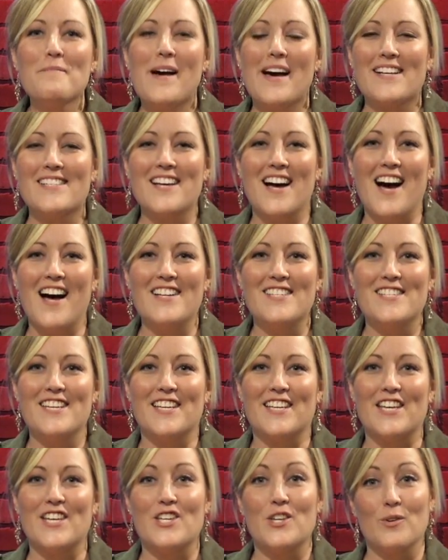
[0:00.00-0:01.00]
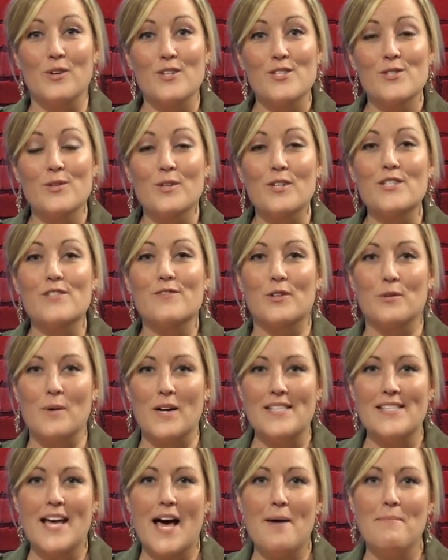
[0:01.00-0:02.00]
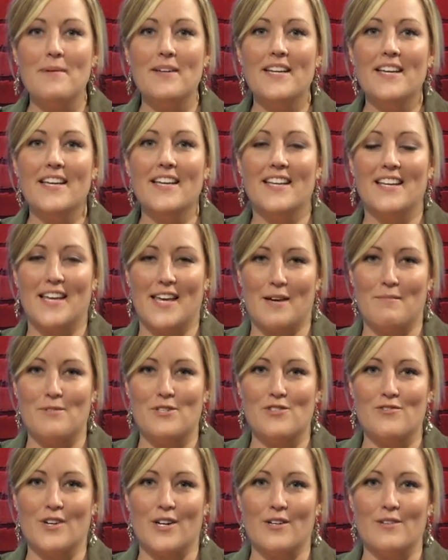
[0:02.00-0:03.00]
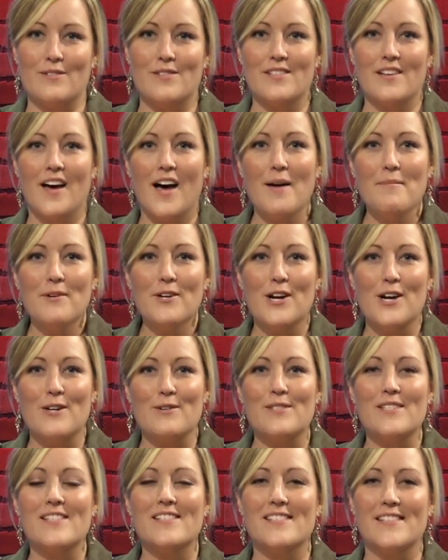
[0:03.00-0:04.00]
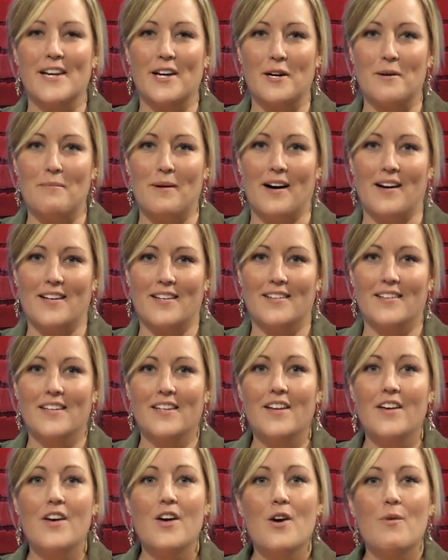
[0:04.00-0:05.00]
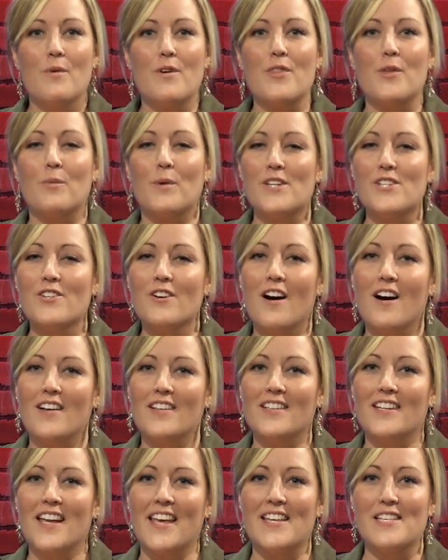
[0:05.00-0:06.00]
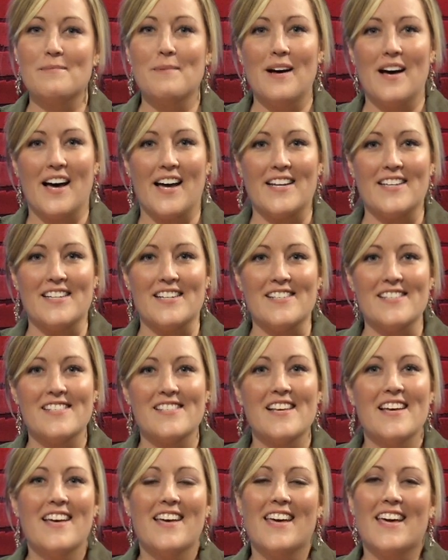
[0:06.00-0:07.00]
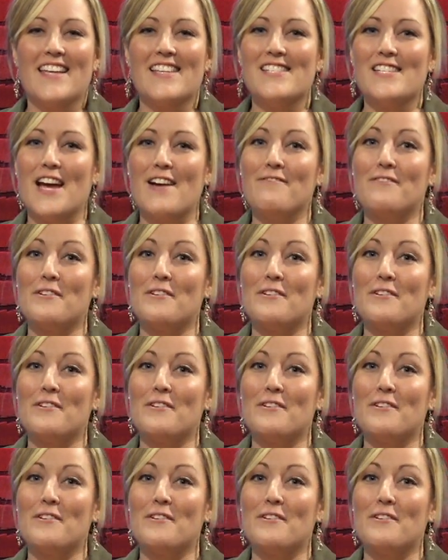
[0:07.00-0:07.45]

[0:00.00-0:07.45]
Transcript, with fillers: back to Hot Ticket, your source for what's happening in Hampton Roads. I'm your host, Sarah Buck. With the winter holidays behind us, it's time